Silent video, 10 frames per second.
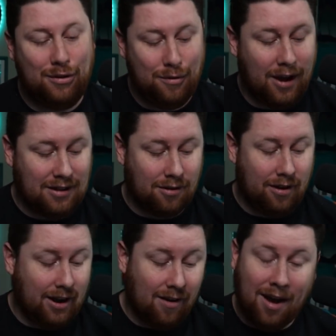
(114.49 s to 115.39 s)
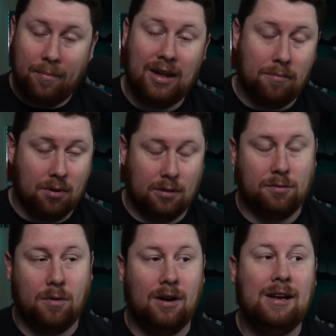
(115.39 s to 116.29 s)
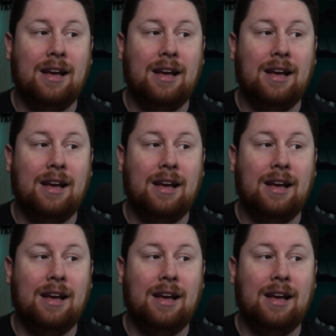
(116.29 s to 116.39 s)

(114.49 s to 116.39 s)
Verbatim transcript: You guys already know I'm picking Baltimore.